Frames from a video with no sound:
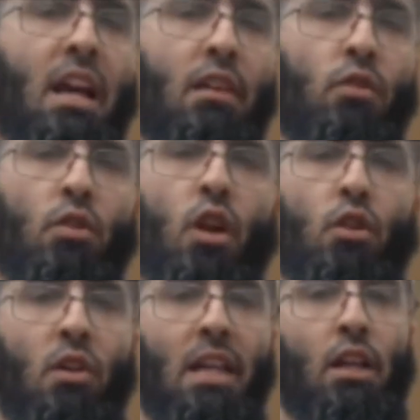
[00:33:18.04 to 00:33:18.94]
not to
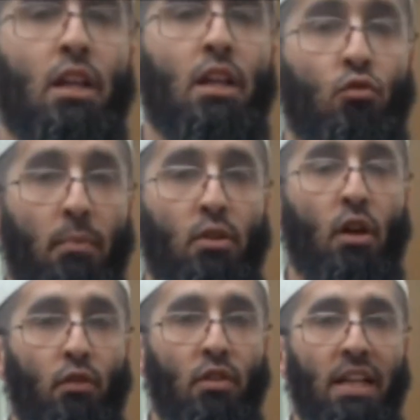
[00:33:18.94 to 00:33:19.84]
let drops of
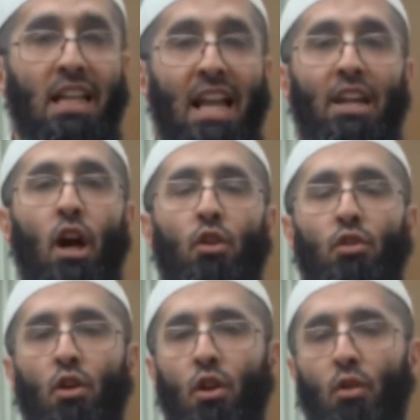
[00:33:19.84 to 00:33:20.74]
urine land on your clothes or